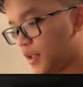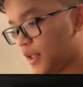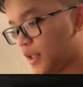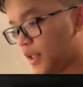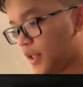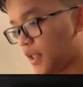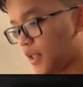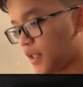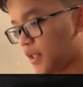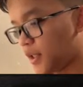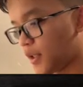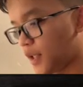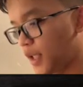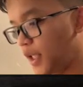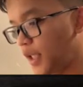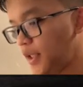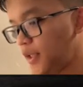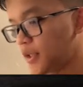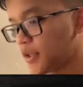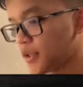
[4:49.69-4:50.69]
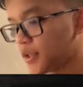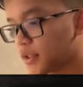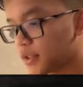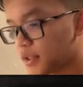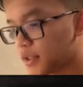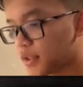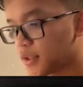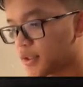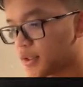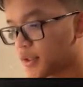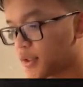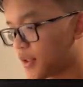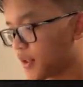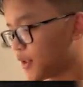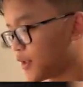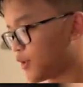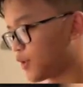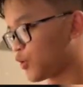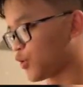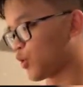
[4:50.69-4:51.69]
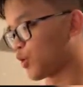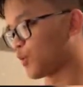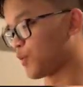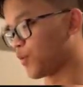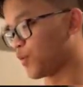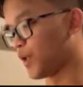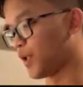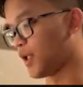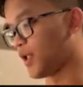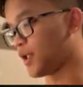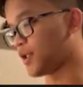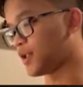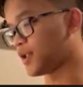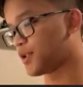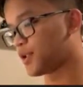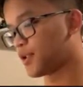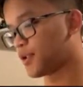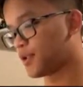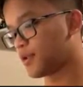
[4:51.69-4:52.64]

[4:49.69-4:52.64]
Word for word: and our Hex, Sword Barrage.